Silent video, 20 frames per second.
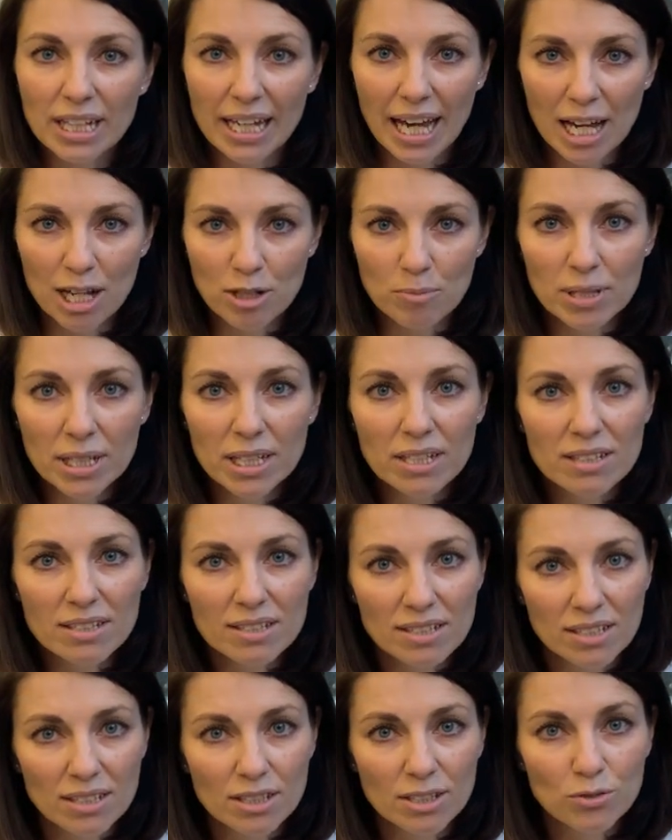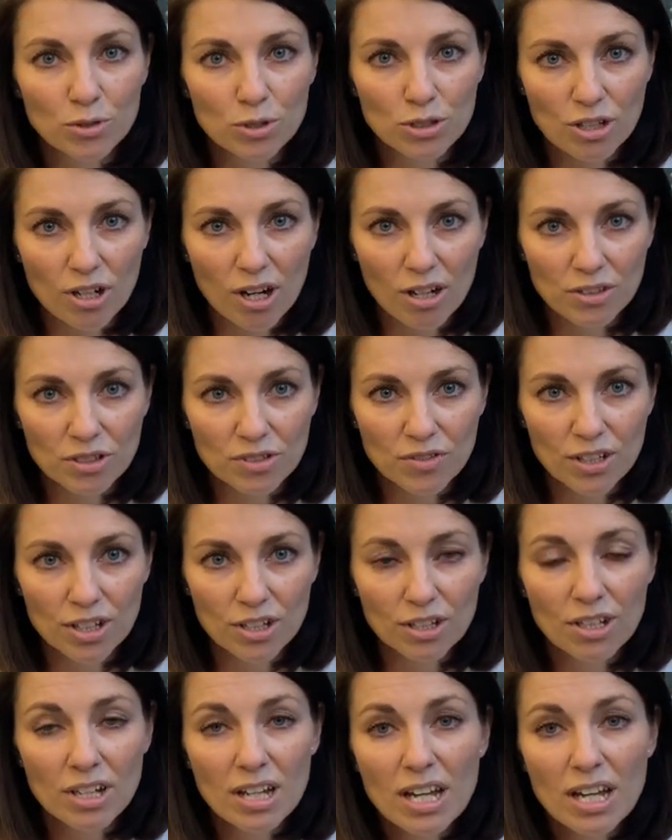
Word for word: can be considered for transfer.